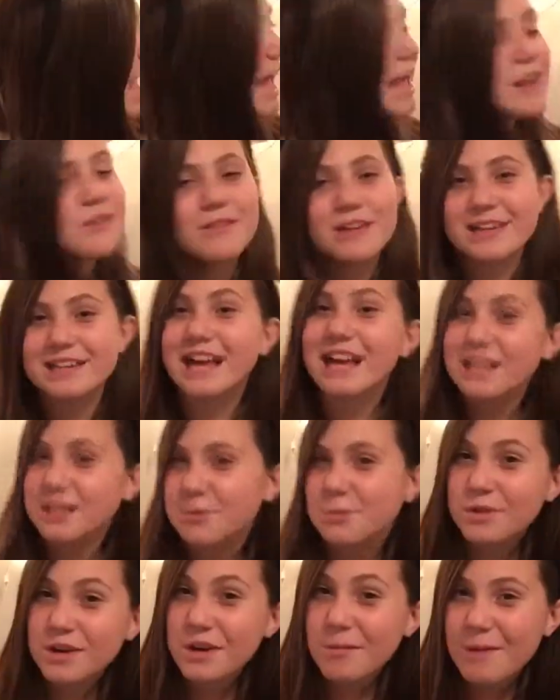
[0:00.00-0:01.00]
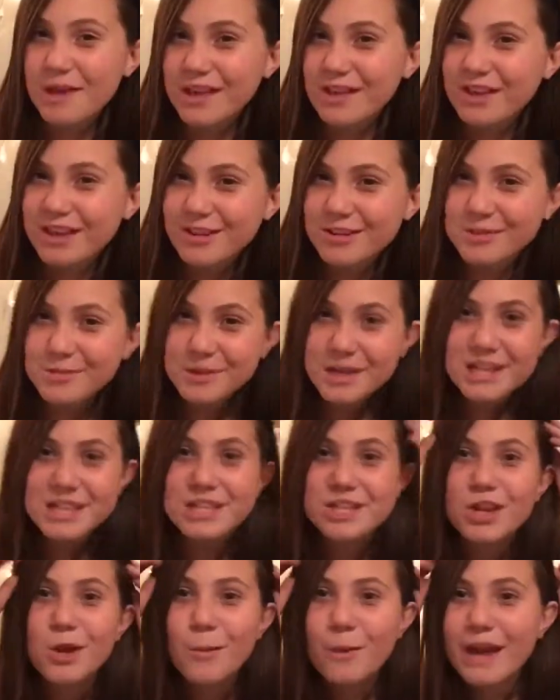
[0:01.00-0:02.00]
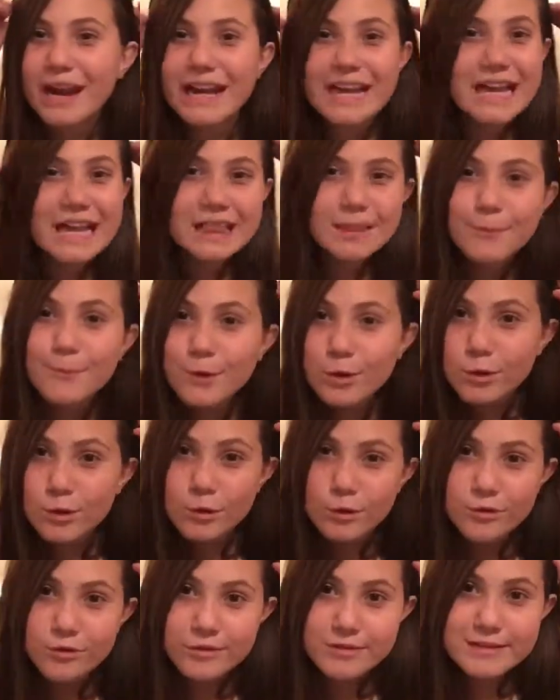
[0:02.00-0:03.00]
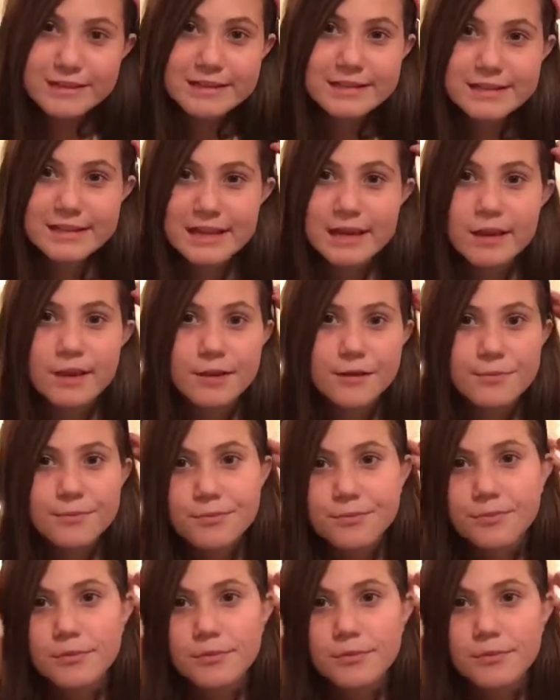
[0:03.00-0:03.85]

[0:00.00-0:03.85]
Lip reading: Anyways, I just put on my ears because, you know, we got to get in the mood for Disney here.